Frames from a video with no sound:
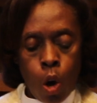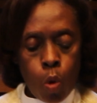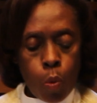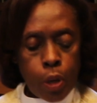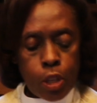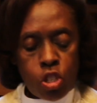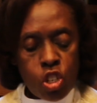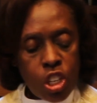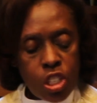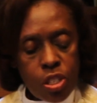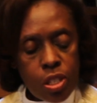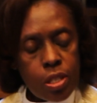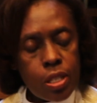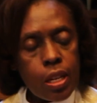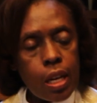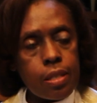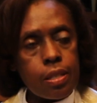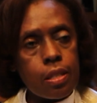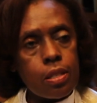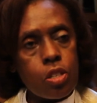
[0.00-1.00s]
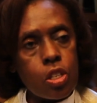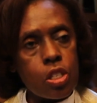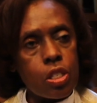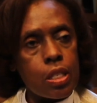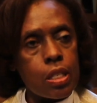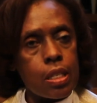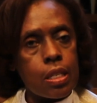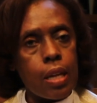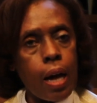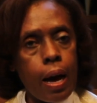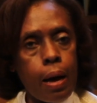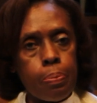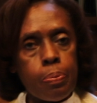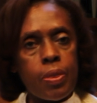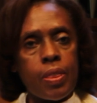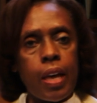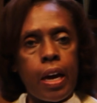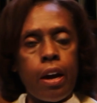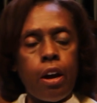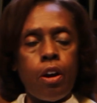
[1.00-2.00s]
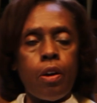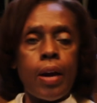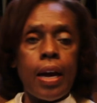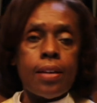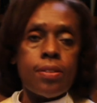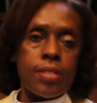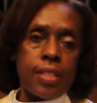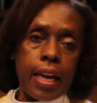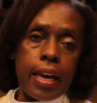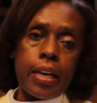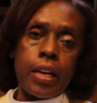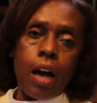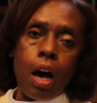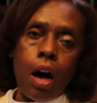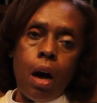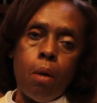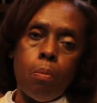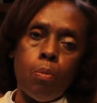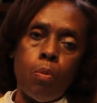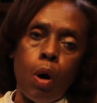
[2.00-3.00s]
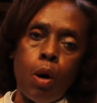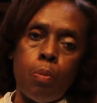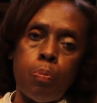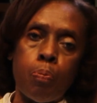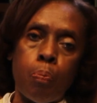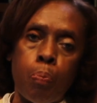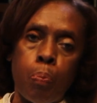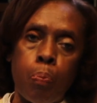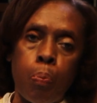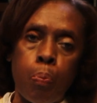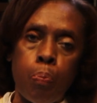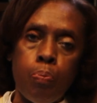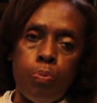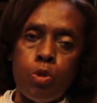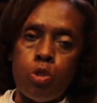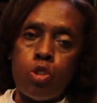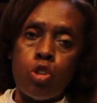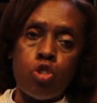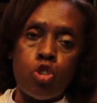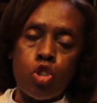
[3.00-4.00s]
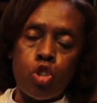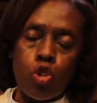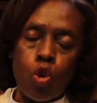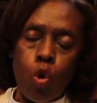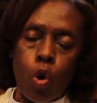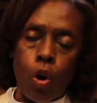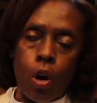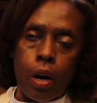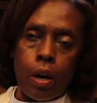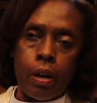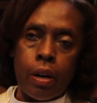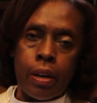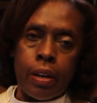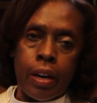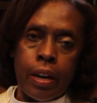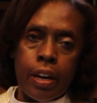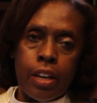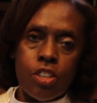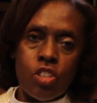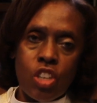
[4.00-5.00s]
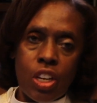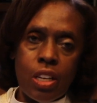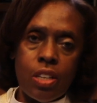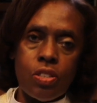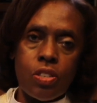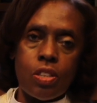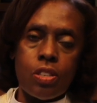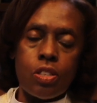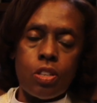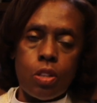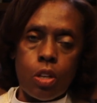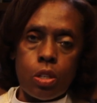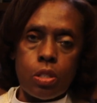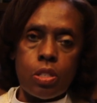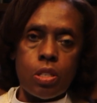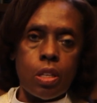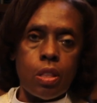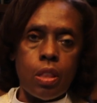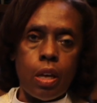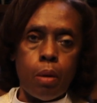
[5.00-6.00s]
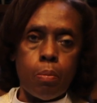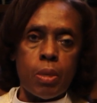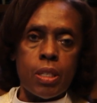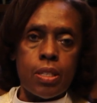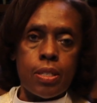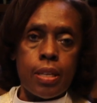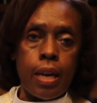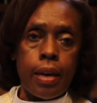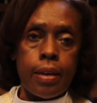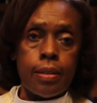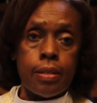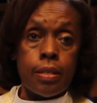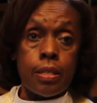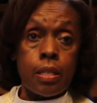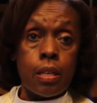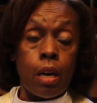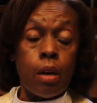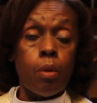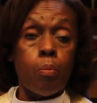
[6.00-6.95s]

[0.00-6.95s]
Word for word: Well, Jesus doesn't just stop there as they come up to shore. Jesus looks at them and says,